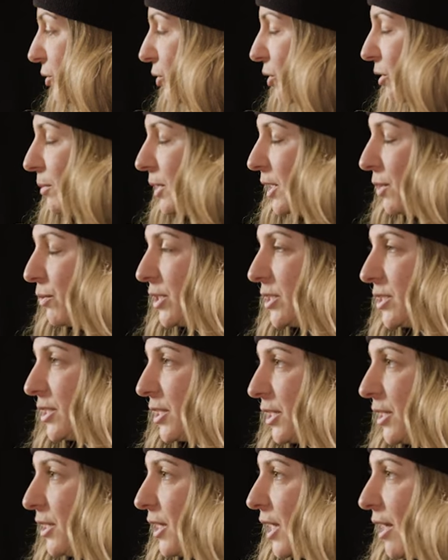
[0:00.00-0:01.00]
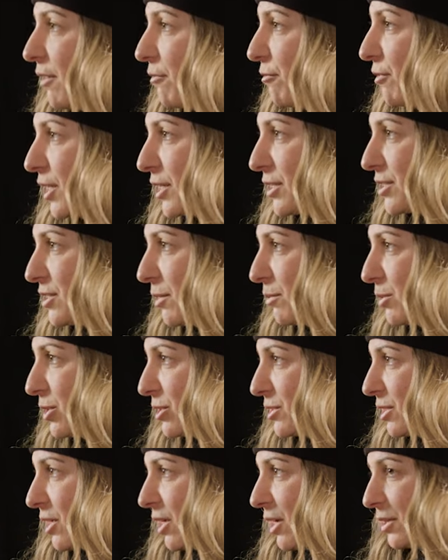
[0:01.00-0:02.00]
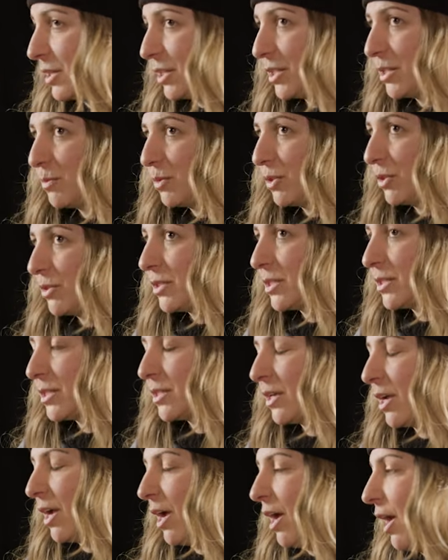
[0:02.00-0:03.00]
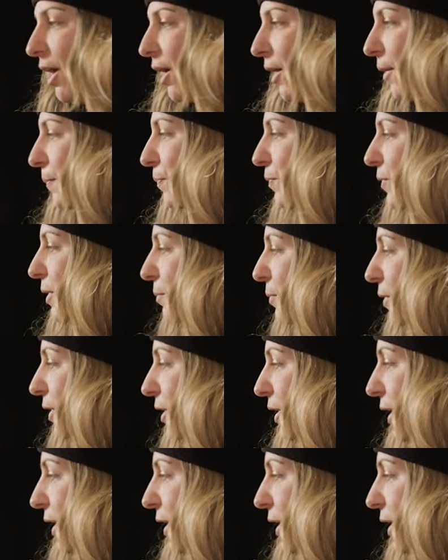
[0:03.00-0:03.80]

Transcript: normally we didn't have flex numbers on these boots. But